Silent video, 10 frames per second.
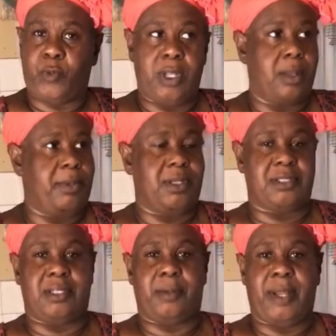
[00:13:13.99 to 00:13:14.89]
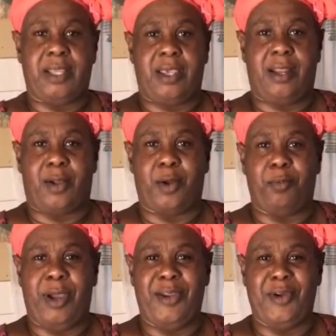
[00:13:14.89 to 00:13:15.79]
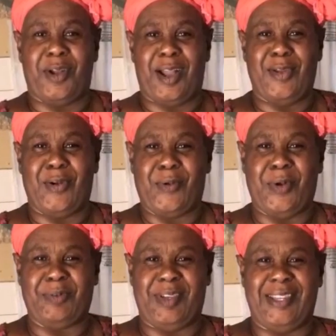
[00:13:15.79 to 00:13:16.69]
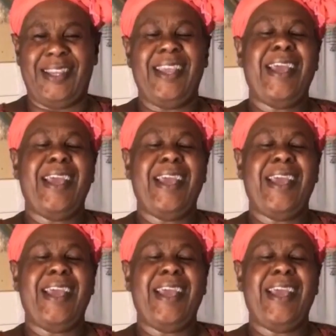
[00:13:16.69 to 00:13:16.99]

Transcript: Well, I mean, I think nobody can come by now because of COVID.